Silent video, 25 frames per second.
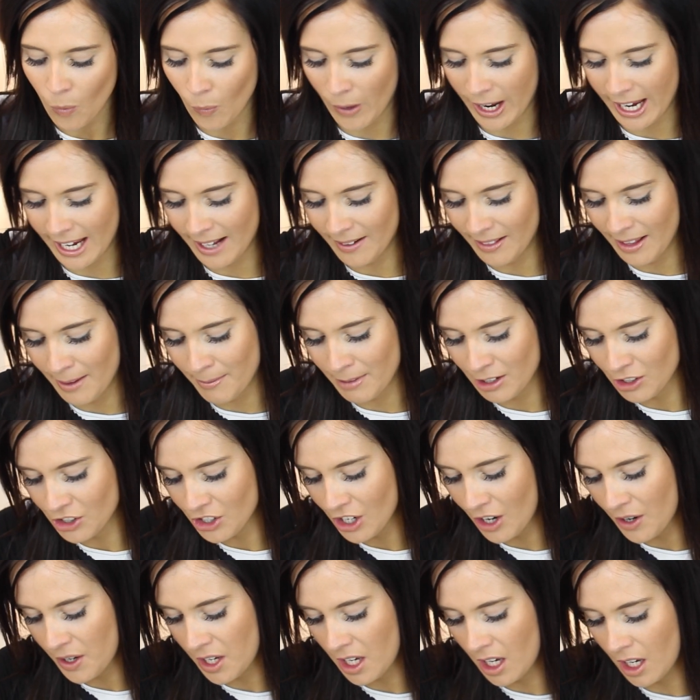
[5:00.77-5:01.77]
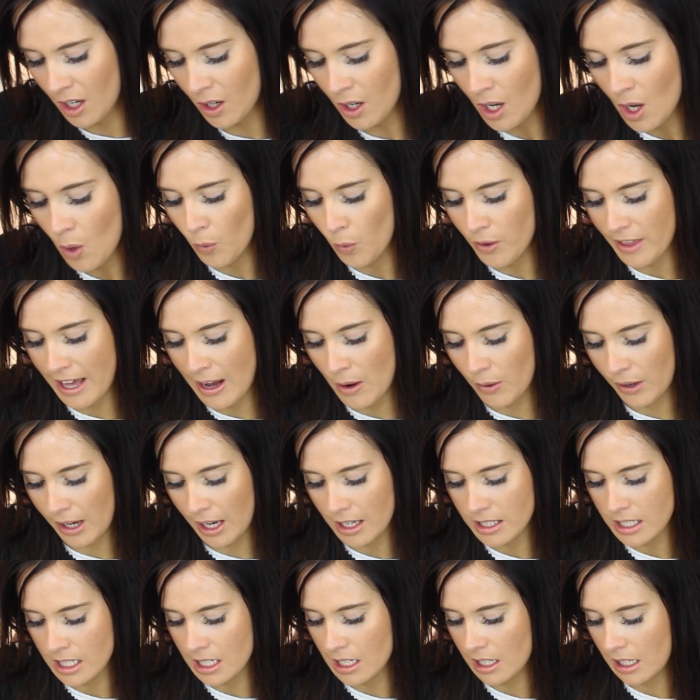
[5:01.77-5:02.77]
Wait, let me show you without
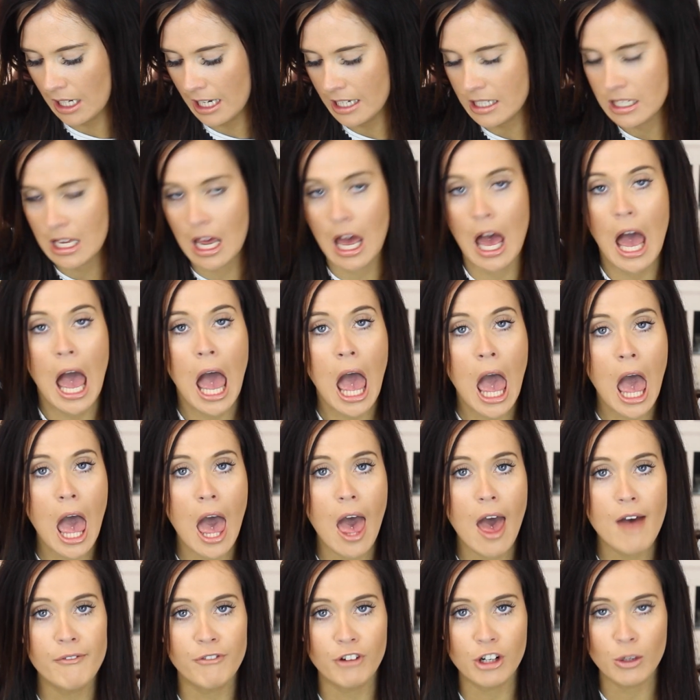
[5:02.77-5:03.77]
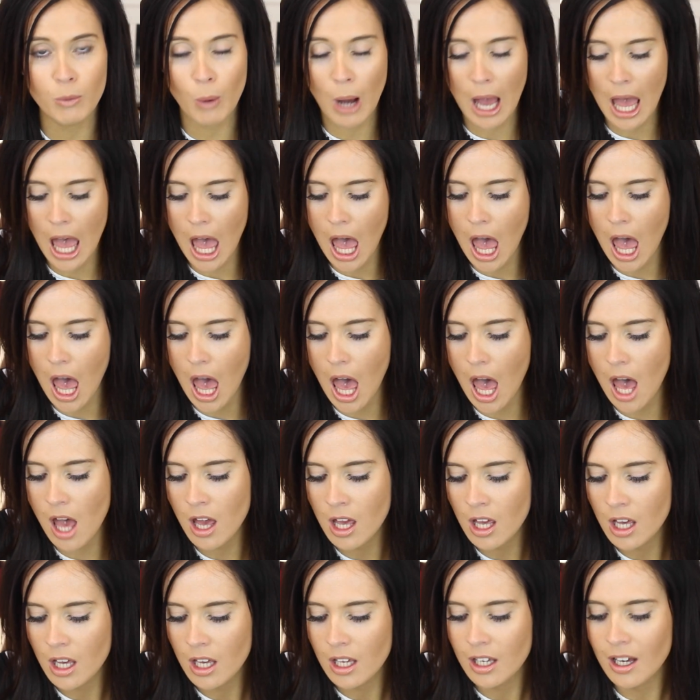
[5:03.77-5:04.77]
getting glitter everywhere.